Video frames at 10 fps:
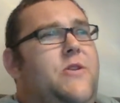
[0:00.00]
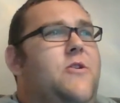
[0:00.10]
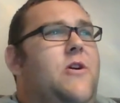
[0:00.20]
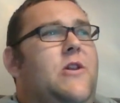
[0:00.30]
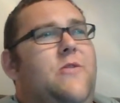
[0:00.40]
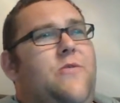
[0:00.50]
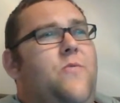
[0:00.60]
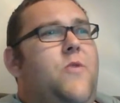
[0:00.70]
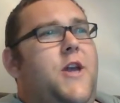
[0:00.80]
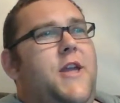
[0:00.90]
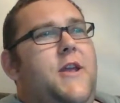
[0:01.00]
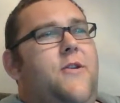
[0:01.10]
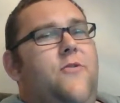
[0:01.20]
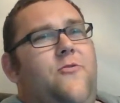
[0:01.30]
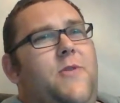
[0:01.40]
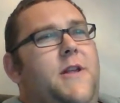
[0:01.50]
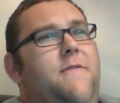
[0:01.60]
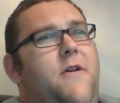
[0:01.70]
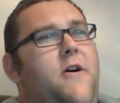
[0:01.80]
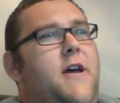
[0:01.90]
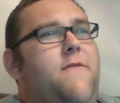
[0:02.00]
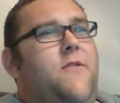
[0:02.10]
got to lose some weight. You're 25,